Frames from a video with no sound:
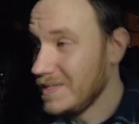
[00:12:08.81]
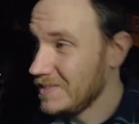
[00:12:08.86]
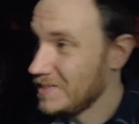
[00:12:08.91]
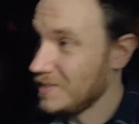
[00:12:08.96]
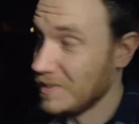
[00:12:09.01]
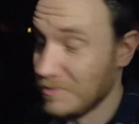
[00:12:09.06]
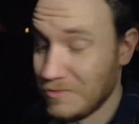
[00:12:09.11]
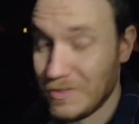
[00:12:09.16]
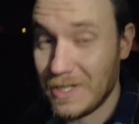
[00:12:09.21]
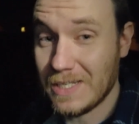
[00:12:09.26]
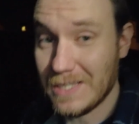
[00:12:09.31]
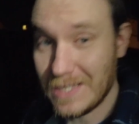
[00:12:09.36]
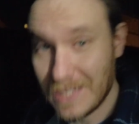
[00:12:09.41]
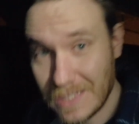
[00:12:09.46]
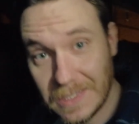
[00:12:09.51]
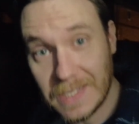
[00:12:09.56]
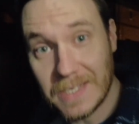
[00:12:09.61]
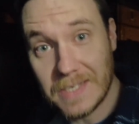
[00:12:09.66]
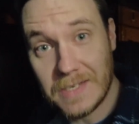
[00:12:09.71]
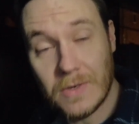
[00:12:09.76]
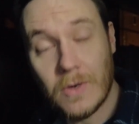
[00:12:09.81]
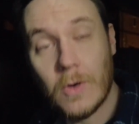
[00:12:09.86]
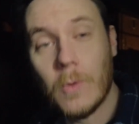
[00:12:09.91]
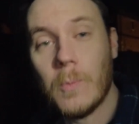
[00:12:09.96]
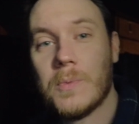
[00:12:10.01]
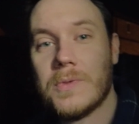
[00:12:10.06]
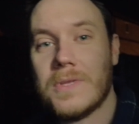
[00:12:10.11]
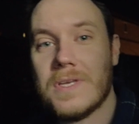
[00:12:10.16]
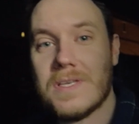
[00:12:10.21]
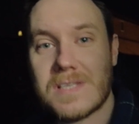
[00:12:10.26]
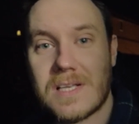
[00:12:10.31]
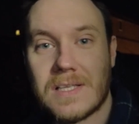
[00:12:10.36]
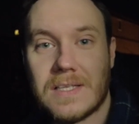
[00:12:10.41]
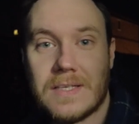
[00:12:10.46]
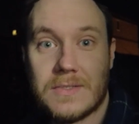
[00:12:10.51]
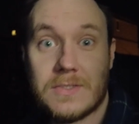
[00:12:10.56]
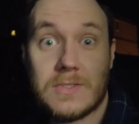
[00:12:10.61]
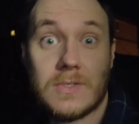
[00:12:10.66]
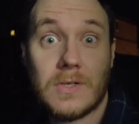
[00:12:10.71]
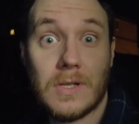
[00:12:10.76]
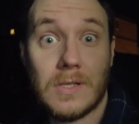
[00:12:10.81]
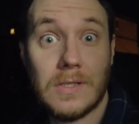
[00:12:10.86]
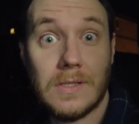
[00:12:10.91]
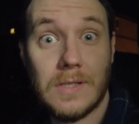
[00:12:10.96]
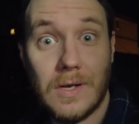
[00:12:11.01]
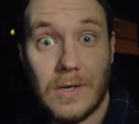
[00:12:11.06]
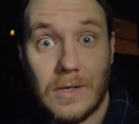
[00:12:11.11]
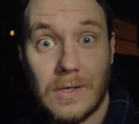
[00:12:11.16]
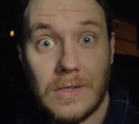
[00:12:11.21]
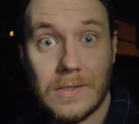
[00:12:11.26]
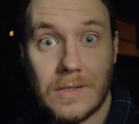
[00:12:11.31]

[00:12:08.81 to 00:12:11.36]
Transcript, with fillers: till it finally cleared up. These clouds took a lot